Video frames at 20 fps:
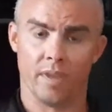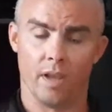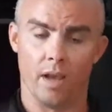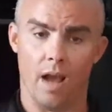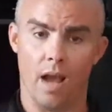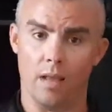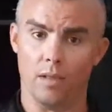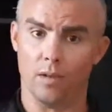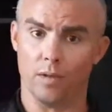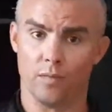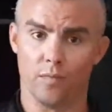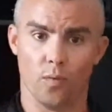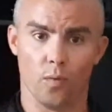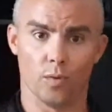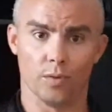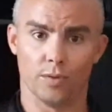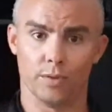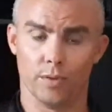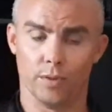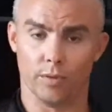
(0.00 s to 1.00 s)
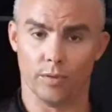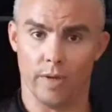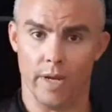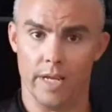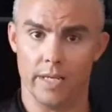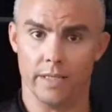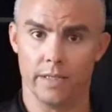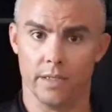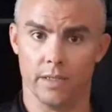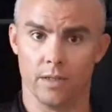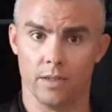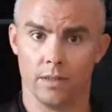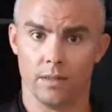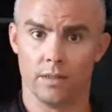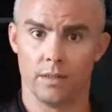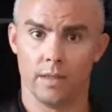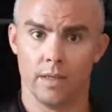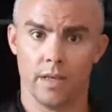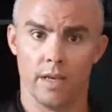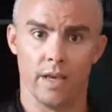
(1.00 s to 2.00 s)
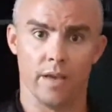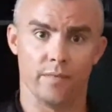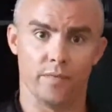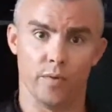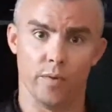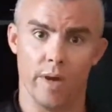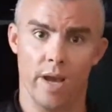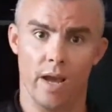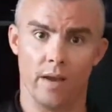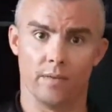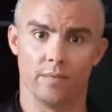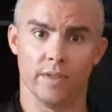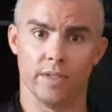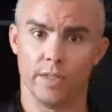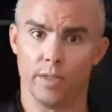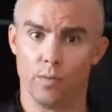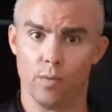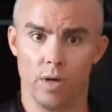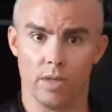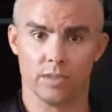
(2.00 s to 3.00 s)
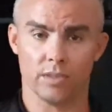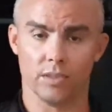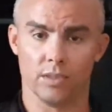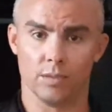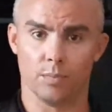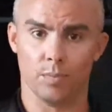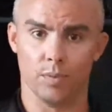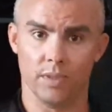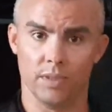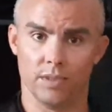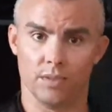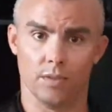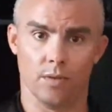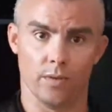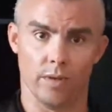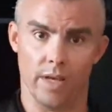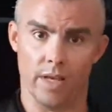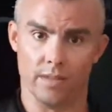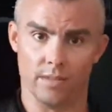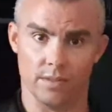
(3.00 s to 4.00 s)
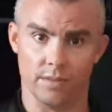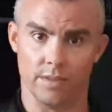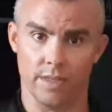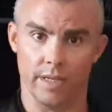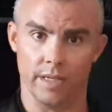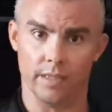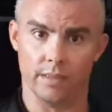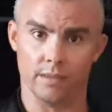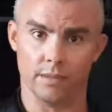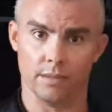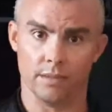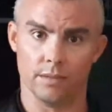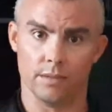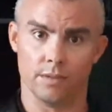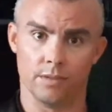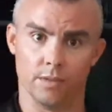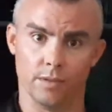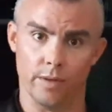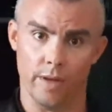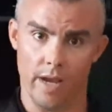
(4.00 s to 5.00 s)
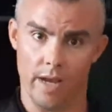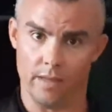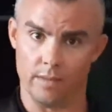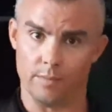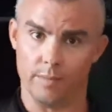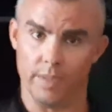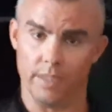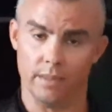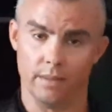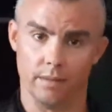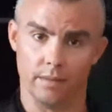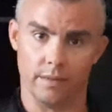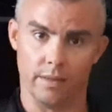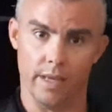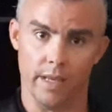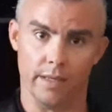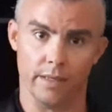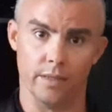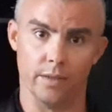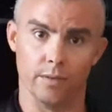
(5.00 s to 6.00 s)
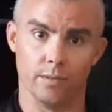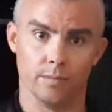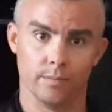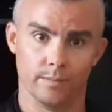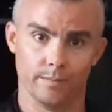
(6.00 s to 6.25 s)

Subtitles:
I look forward to a great year. If you have any questions, please don't hesitate to ask me. Thank you.